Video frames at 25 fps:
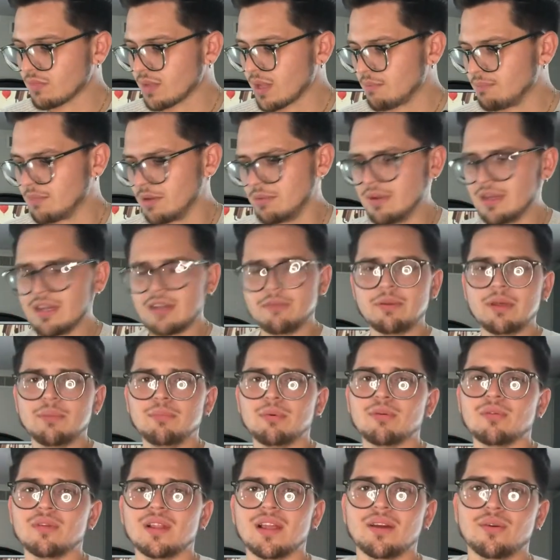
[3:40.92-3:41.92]
But many
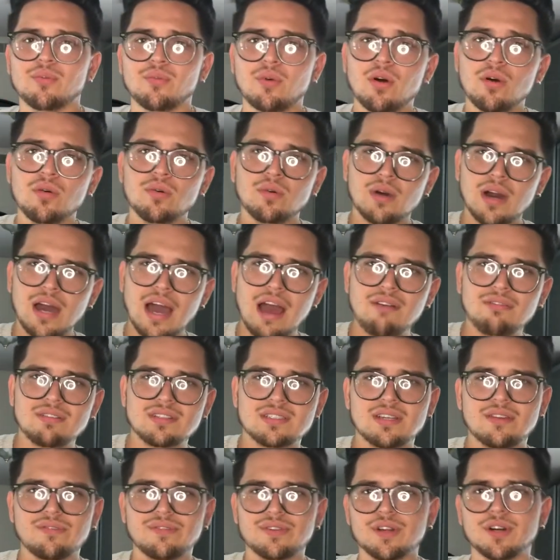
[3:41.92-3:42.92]
people are like, whoa, I have a
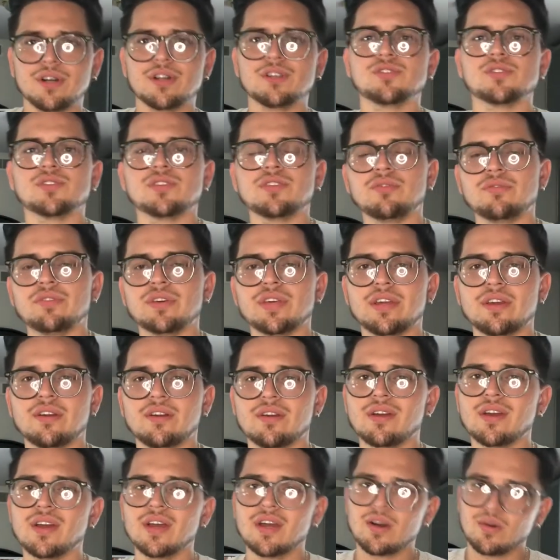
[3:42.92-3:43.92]
700 over
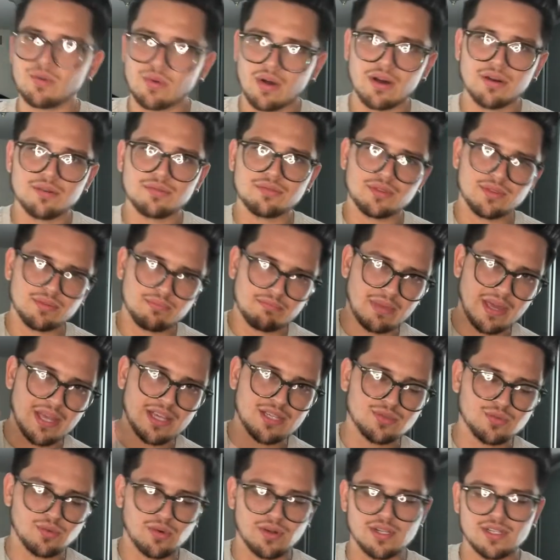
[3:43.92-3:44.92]
here. Well,
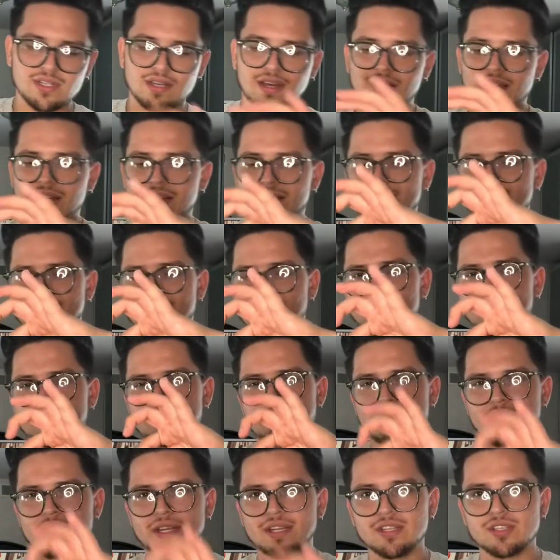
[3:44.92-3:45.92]
banks wanna take the
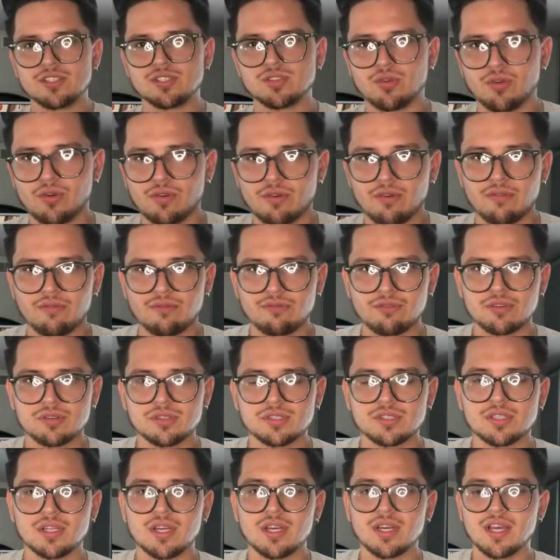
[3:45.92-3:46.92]
median score
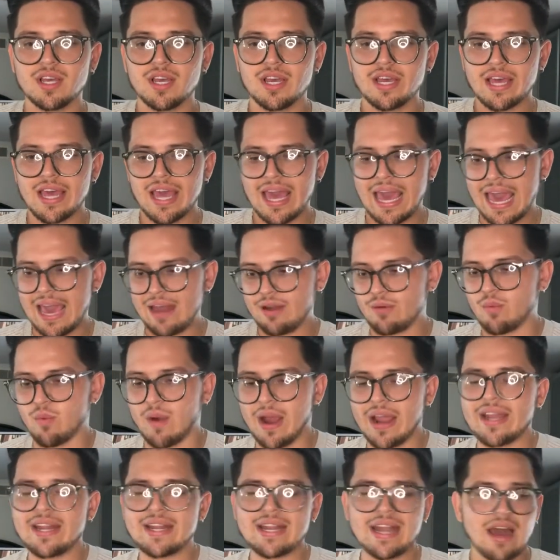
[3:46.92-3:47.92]
first. And
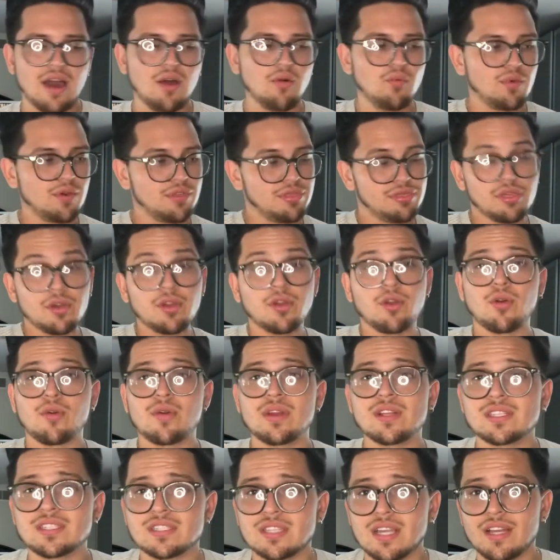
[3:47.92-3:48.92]
right now, with the
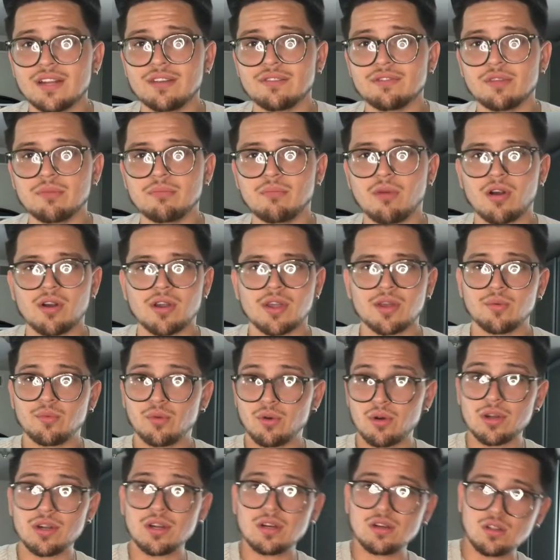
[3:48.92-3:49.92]
current state of the market,
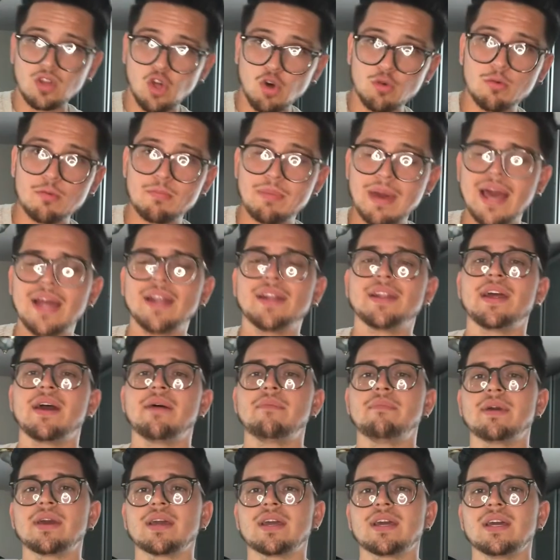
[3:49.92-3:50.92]
we're in a global
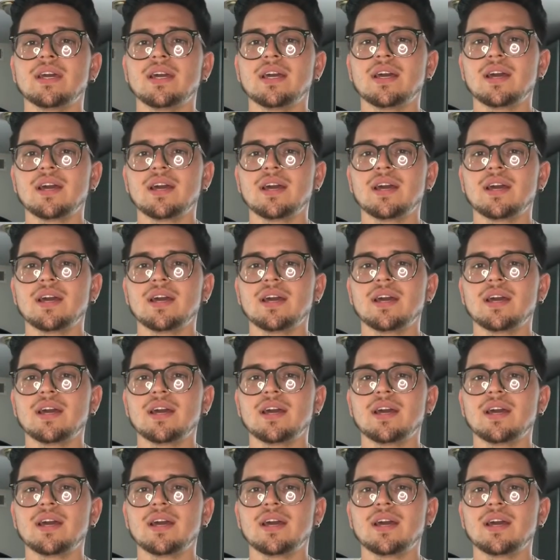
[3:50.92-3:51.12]
pandemic,